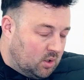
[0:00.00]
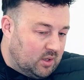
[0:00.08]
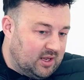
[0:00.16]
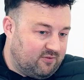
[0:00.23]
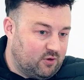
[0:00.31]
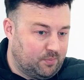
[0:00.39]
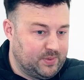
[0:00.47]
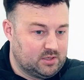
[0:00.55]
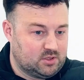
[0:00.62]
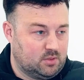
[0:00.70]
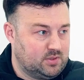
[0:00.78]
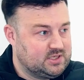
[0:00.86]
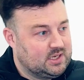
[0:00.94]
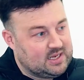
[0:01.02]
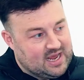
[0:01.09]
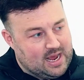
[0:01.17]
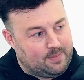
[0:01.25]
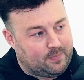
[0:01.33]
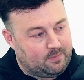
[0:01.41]
If you're building a particular
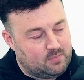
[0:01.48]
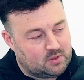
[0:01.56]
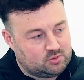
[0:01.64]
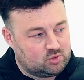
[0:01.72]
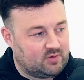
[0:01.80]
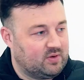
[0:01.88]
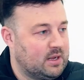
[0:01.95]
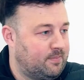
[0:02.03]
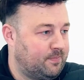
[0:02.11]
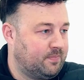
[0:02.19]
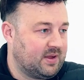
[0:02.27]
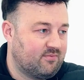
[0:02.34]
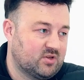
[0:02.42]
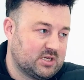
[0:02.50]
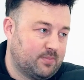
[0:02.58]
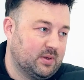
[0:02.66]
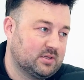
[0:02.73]
app, model-driven app, Canvas app,